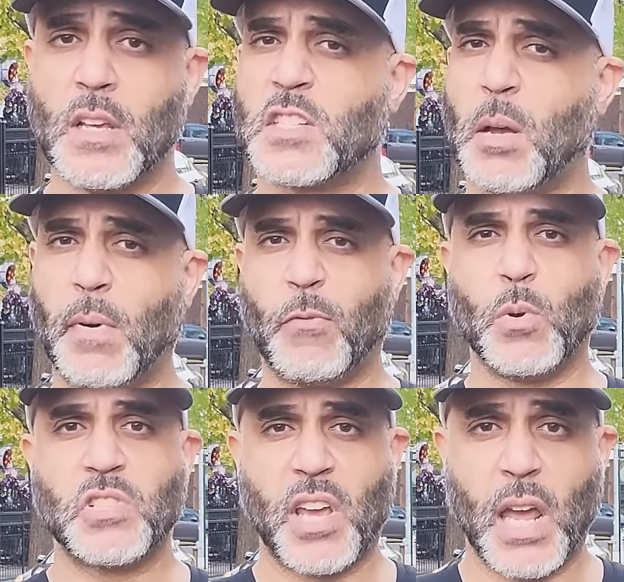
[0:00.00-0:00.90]
some of
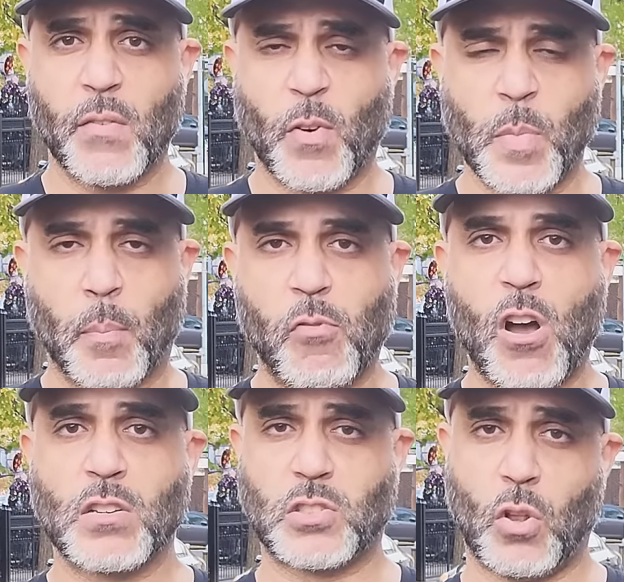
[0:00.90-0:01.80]
which came from the
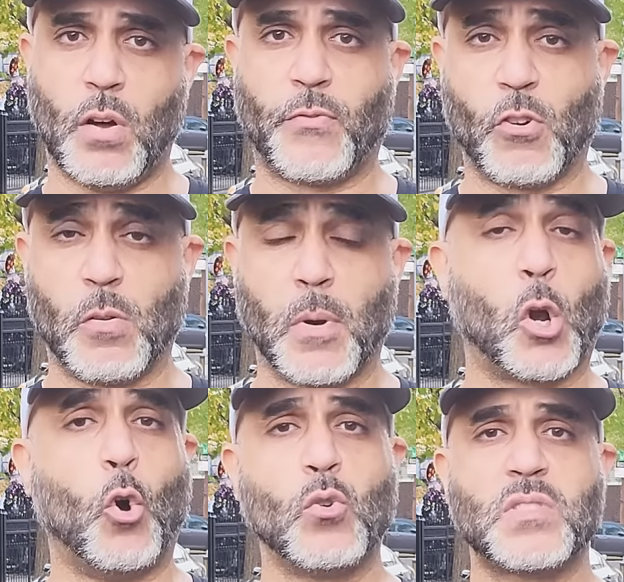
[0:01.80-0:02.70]
Bronx law firm
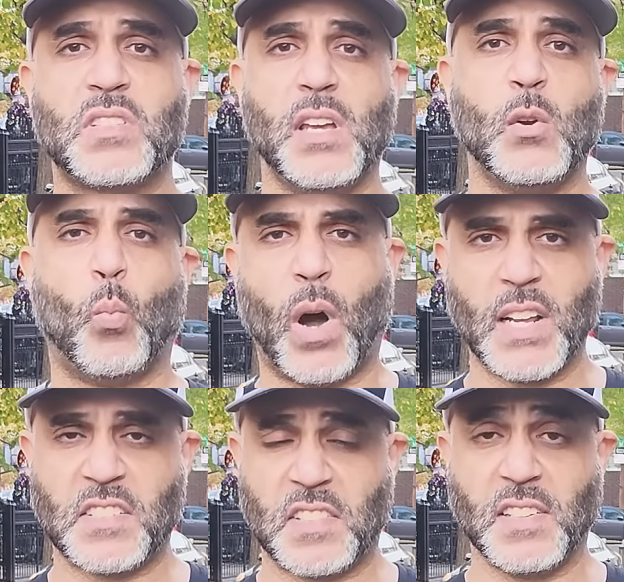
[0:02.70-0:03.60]
Goldstein,
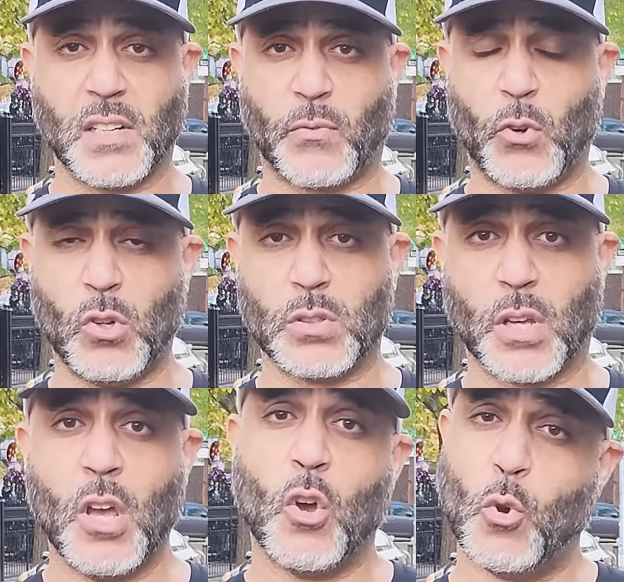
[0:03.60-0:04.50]
Weinstein, and Fuld,
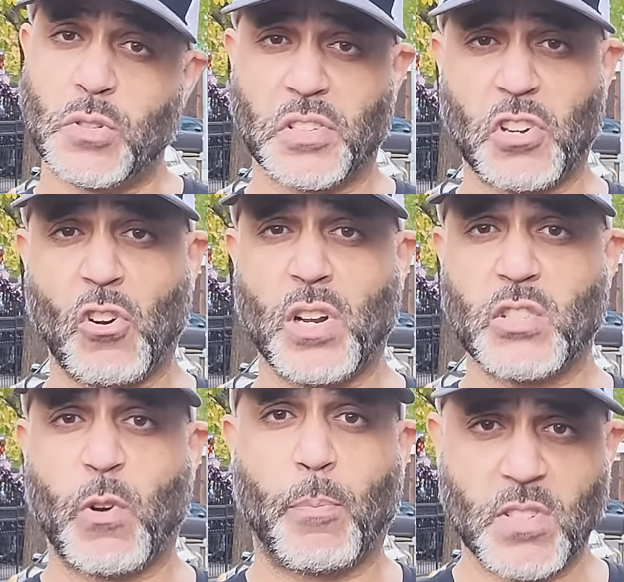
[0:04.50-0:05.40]
whose attorneys
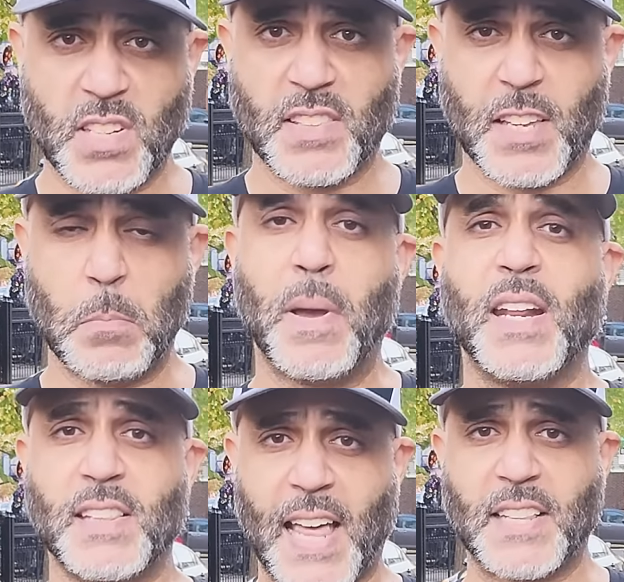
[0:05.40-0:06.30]
represented
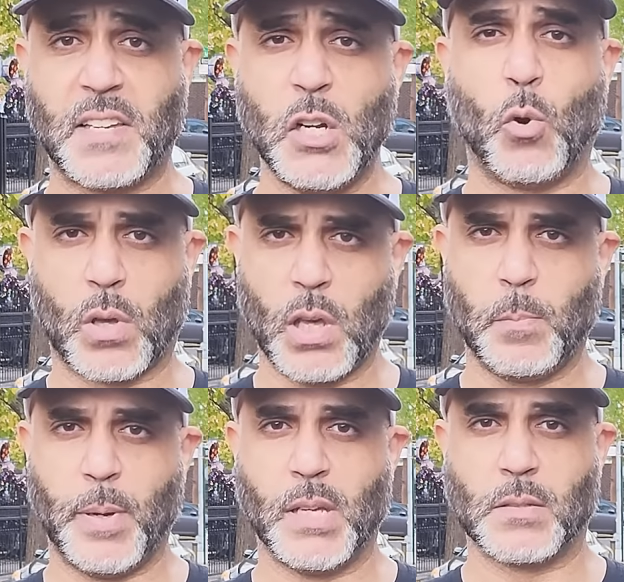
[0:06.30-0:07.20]
many Latino
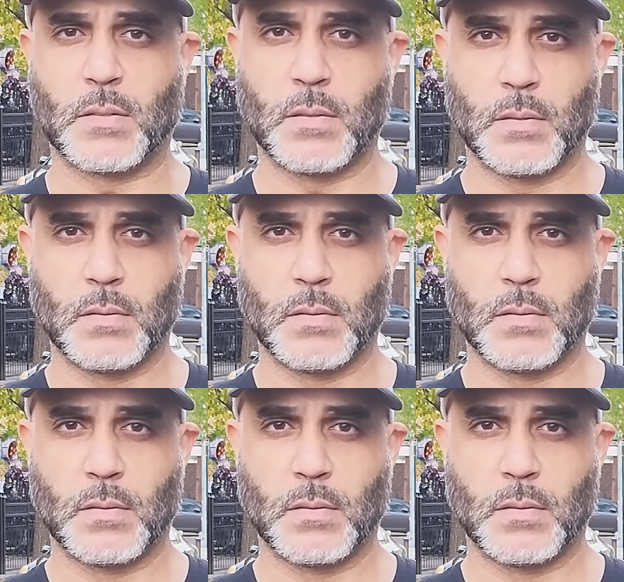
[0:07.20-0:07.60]
kingpins.